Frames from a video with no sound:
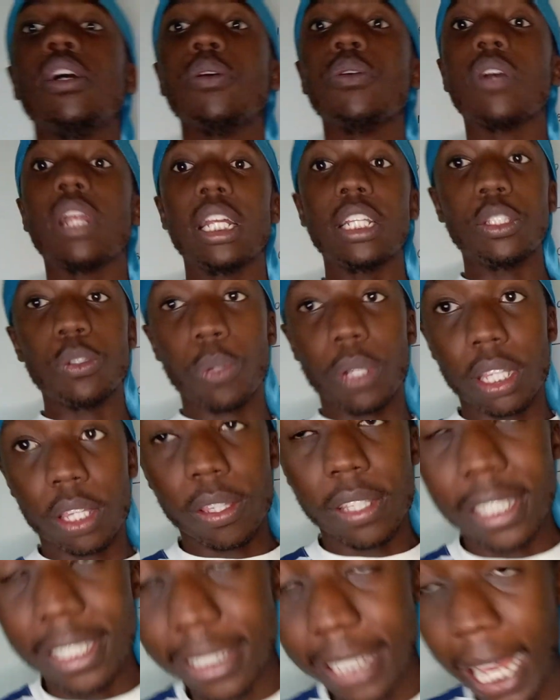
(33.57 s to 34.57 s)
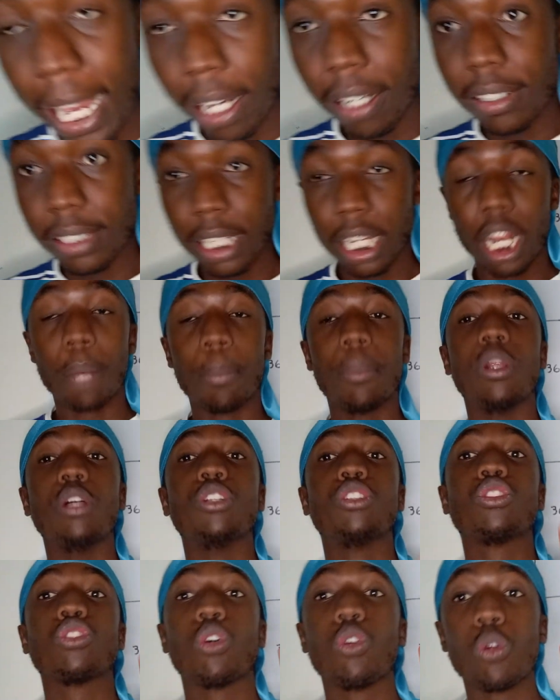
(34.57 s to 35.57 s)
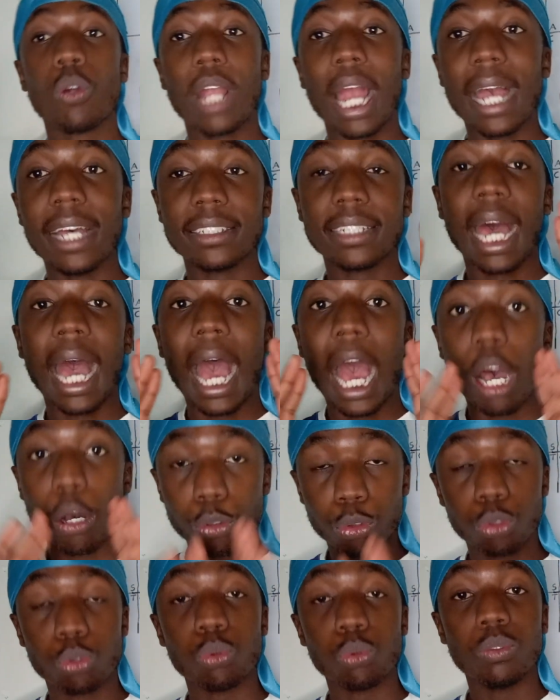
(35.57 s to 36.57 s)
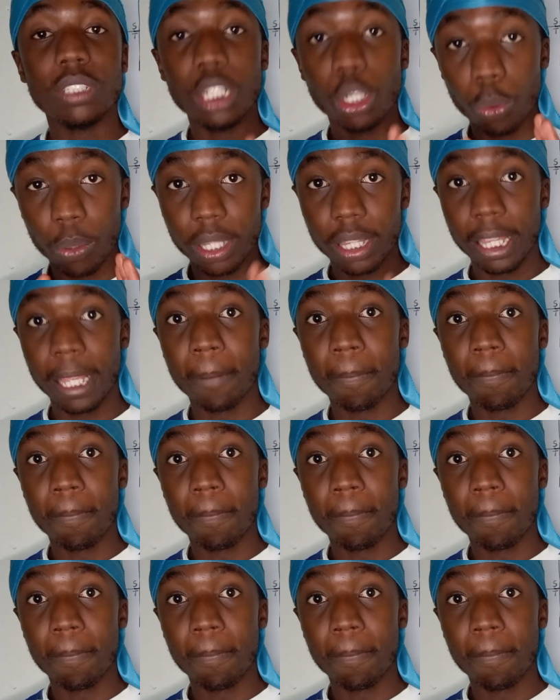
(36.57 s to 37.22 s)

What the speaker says: We're gonna deal with these angles, and I'm gonna show you guys how to deal with them.